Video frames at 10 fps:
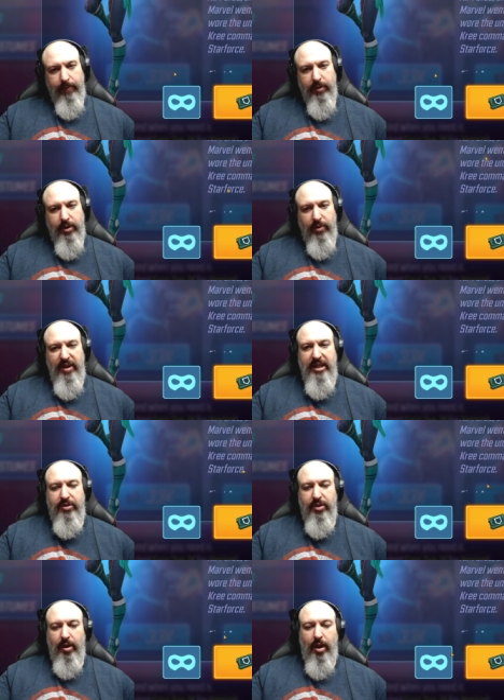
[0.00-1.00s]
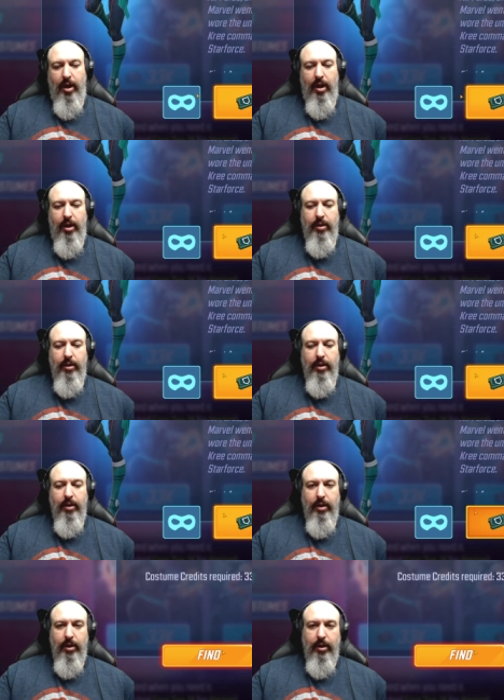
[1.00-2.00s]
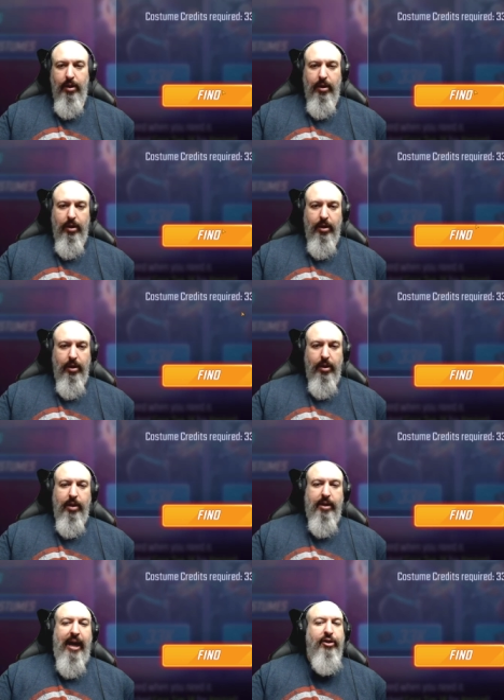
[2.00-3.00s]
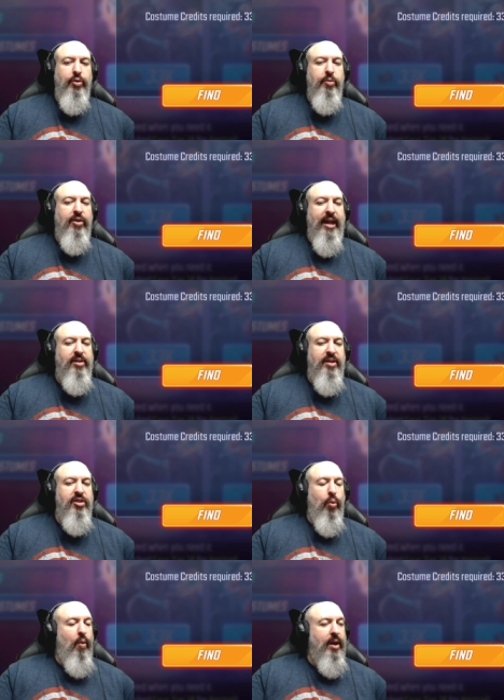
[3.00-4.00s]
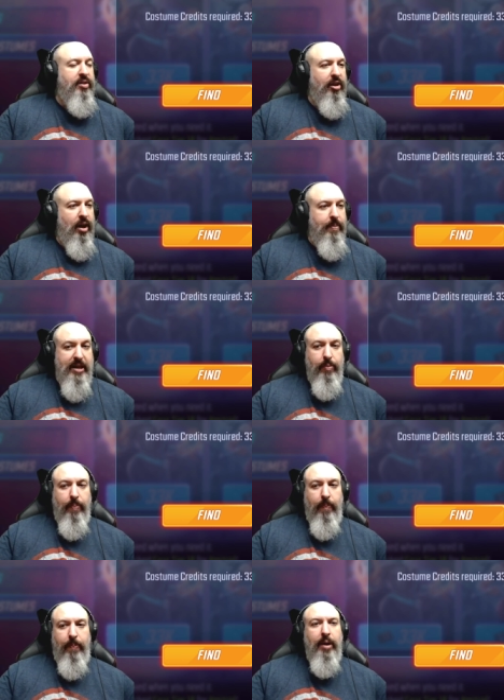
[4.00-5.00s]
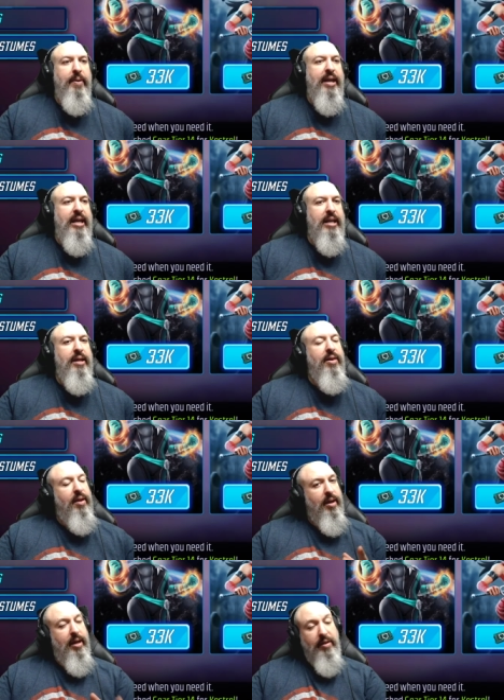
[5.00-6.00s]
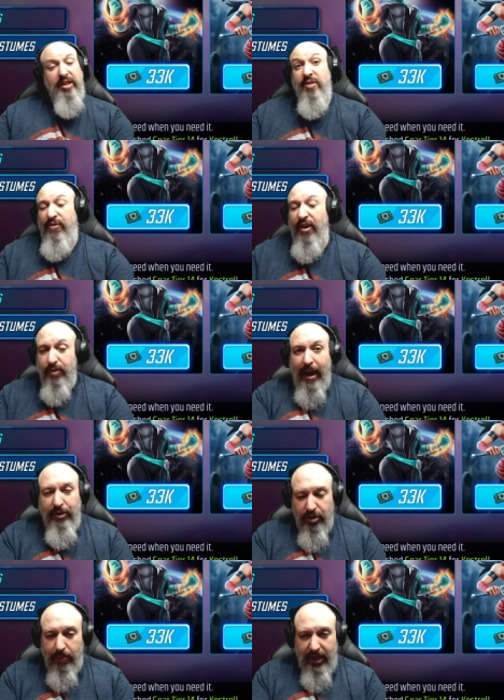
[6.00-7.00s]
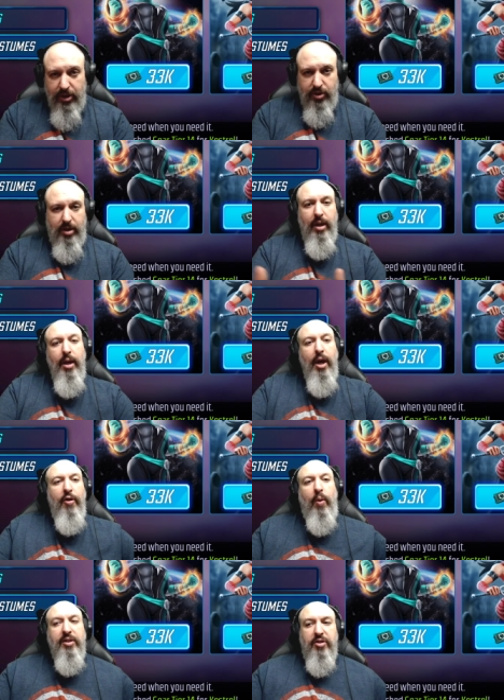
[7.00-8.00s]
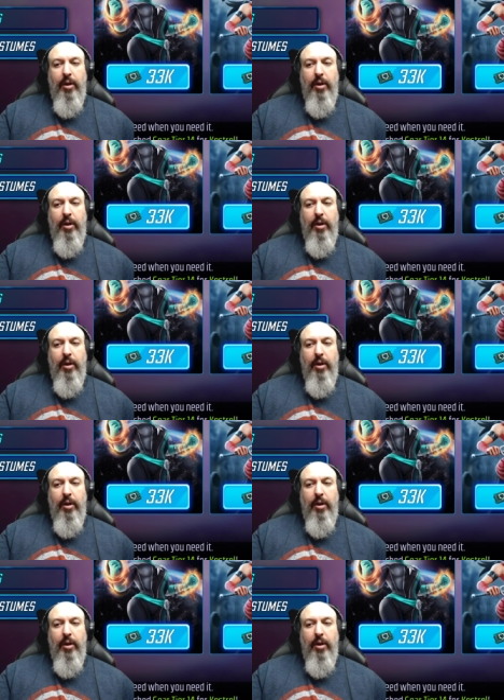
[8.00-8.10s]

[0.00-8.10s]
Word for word: So these are costume credits. These are the ones that are going to be permanent in the, at least as far as my interpretation, the ones that are